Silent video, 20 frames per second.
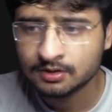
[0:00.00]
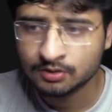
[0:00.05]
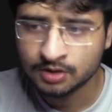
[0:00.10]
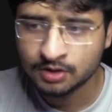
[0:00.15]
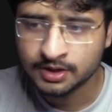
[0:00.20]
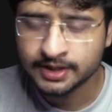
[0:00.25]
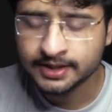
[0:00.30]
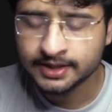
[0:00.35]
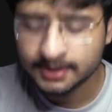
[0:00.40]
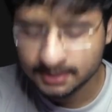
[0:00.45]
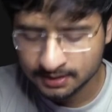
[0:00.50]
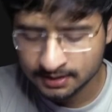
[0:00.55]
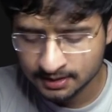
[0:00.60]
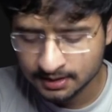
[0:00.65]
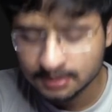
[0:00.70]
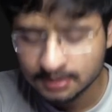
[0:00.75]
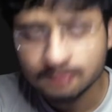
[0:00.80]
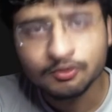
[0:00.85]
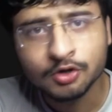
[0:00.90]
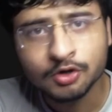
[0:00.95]
all right.
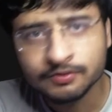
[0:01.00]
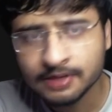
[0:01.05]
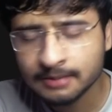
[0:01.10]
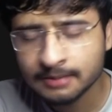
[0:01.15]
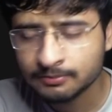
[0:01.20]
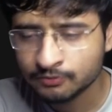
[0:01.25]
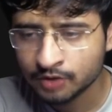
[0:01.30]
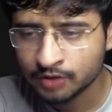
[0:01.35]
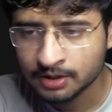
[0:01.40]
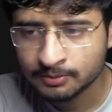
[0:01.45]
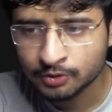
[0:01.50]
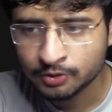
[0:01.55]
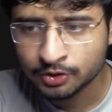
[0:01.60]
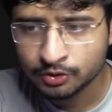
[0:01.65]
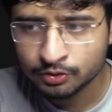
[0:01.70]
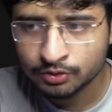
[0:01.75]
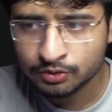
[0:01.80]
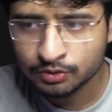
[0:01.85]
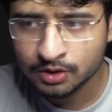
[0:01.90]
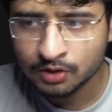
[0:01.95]
What I'm
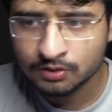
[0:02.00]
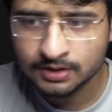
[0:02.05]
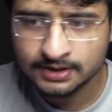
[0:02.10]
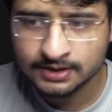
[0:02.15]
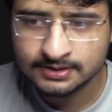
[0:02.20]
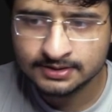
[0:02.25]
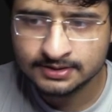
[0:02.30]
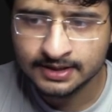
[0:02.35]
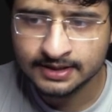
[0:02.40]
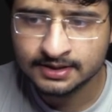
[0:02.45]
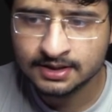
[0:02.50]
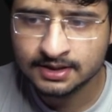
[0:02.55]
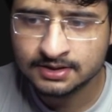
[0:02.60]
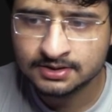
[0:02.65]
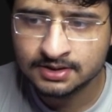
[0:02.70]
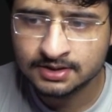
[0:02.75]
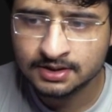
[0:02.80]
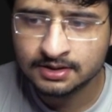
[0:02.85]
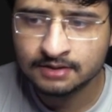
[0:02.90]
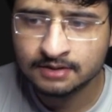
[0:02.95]
going to do now, let's write the
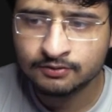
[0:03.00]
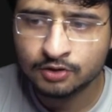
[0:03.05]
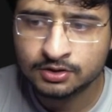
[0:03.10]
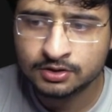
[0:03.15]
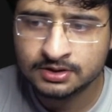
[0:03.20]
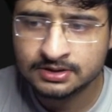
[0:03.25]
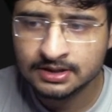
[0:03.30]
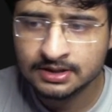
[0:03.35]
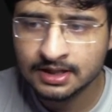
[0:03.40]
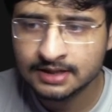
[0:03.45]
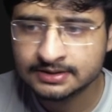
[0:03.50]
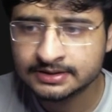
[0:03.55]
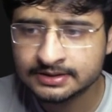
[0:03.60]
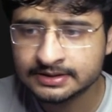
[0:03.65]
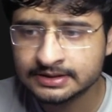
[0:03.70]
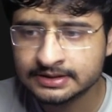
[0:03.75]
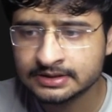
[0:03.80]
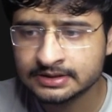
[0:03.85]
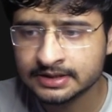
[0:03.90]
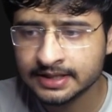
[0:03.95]
constructor for this class,
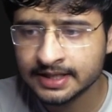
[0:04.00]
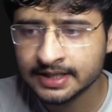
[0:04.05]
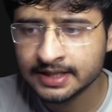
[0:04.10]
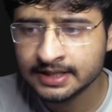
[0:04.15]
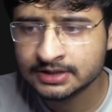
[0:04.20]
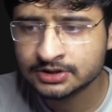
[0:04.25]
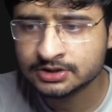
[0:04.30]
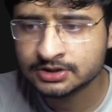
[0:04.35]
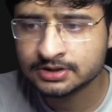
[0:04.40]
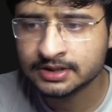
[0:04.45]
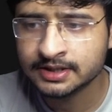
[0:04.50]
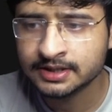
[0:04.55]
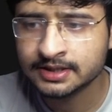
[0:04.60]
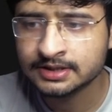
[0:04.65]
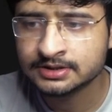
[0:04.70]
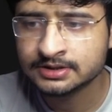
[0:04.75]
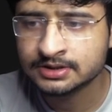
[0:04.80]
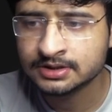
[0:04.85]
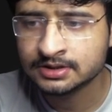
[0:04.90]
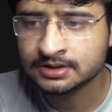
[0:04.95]
integer h,
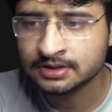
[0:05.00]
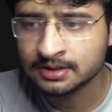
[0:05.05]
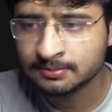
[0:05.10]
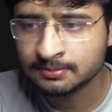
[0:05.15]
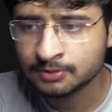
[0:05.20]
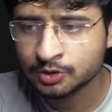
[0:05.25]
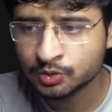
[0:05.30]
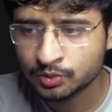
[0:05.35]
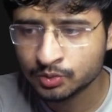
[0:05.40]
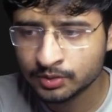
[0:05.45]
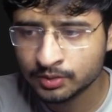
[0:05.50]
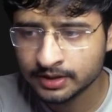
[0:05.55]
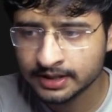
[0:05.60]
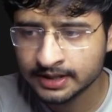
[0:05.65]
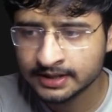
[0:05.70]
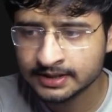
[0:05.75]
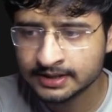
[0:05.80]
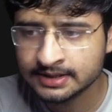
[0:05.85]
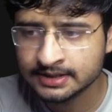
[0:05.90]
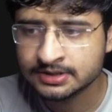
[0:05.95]
integer w,
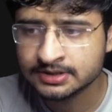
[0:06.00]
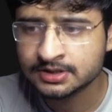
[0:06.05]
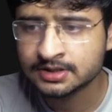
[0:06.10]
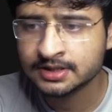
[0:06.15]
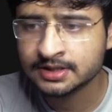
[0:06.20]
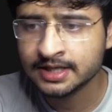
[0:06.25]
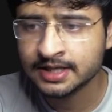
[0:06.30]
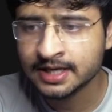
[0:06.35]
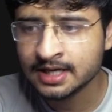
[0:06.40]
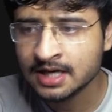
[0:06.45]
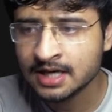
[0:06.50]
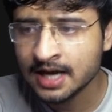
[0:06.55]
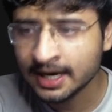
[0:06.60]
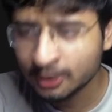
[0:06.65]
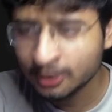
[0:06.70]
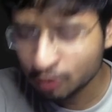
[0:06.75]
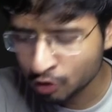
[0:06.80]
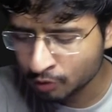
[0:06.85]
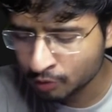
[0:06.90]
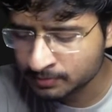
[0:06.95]
integer l,
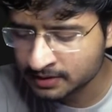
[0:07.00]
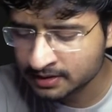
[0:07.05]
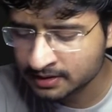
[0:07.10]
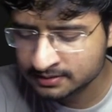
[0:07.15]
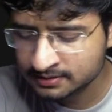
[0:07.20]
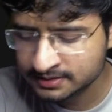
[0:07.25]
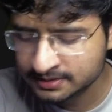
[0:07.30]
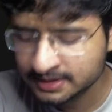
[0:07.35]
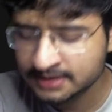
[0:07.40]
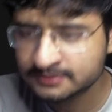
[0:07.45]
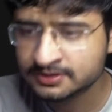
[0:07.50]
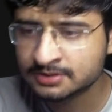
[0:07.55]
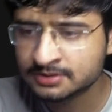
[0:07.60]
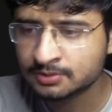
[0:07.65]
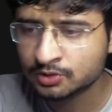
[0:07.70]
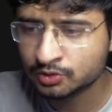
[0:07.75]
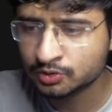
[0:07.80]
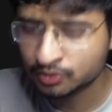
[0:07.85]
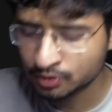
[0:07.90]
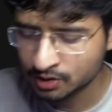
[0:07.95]
and I hope the screen is
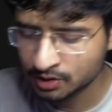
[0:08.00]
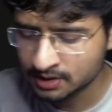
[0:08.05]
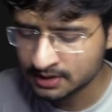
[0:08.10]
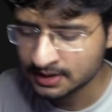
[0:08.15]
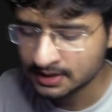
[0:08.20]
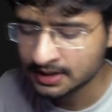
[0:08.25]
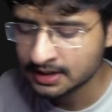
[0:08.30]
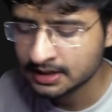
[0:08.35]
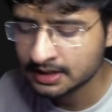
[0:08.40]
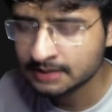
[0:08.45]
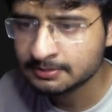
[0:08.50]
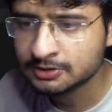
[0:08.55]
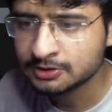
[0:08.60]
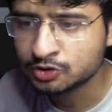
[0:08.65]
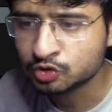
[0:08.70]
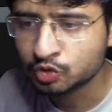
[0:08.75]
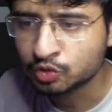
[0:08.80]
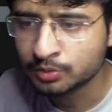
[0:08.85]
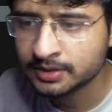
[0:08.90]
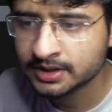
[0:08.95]
visible to you all. Let me
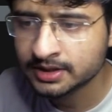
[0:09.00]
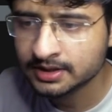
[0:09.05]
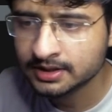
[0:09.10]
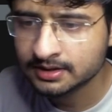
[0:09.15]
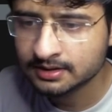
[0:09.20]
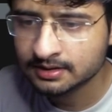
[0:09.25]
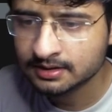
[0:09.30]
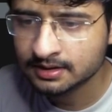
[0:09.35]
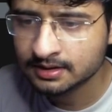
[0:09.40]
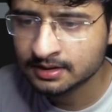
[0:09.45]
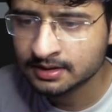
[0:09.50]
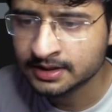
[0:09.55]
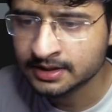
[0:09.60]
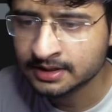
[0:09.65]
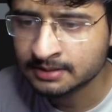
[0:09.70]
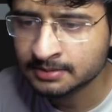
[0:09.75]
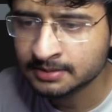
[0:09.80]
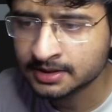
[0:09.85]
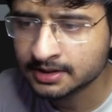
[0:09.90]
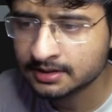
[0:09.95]
zoom in a
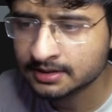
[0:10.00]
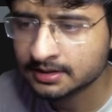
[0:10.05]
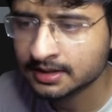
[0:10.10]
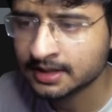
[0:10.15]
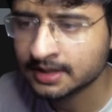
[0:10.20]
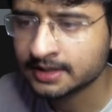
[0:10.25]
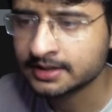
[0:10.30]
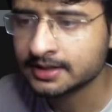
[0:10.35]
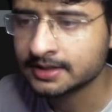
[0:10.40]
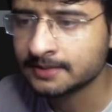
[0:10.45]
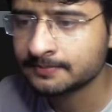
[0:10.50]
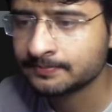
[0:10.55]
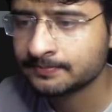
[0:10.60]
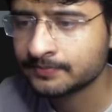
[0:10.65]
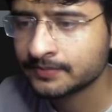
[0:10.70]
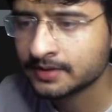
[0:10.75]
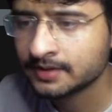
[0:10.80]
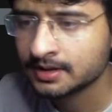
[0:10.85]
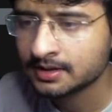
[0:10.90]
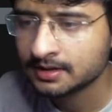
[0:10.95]
little bit, and yeah,
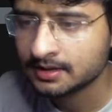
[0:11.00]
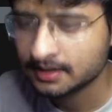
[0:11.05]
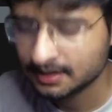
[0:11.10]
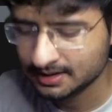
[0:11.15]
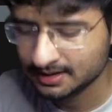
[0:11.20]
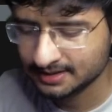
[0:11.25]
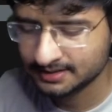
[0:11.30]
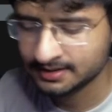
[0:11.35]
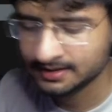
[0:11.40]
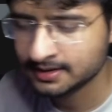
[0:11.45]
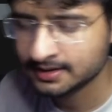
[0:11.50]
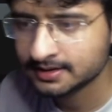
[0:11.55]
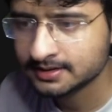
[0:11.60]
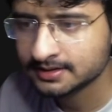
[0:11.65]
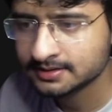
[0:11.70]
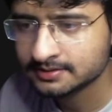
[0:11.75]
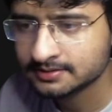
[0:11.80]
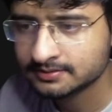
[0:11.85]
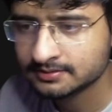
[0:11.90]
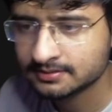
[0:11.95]
I think
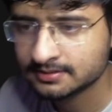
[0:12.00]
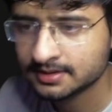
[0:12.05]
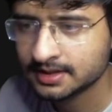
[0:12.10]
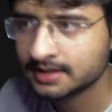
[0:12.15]
it is.